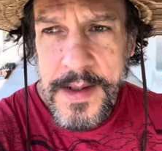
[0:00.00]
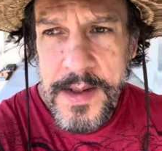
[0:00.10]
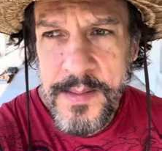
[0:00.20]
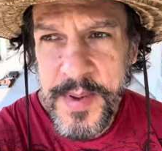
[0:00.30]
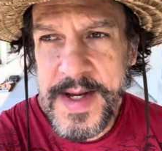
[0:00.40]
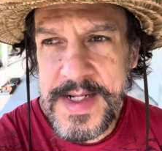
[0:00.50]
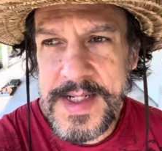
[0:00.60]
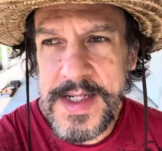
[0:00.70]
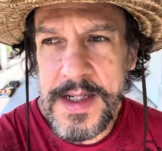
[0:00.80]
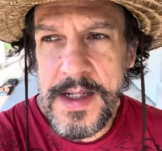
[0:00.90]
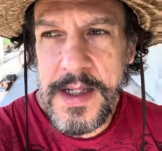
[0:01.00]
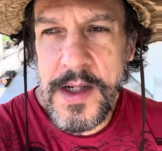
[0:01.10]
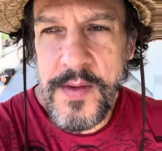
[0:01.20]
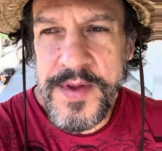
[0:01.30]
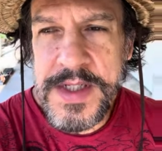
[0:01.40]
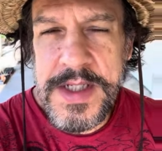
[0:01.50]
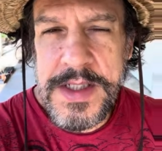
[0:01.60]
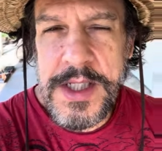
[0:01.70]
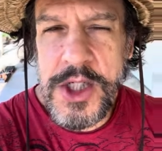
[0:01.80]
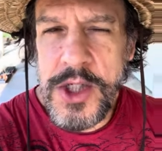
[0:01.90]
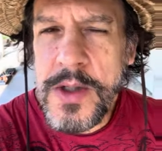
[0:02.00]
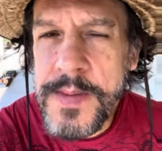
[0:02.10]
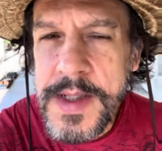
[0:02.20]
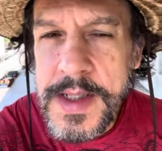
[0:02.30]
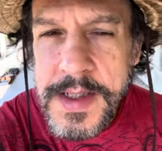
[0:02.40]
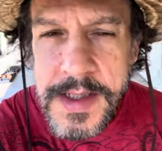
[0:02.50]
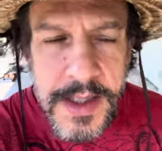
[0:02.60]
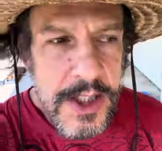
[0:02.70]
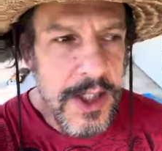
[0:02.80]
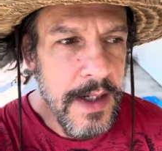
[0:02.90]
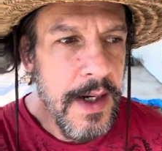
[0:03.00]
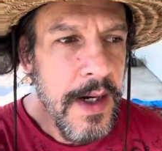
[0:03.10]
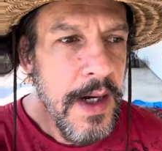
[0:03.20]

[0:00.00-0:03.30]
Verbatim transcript: But, you know, this is the human condition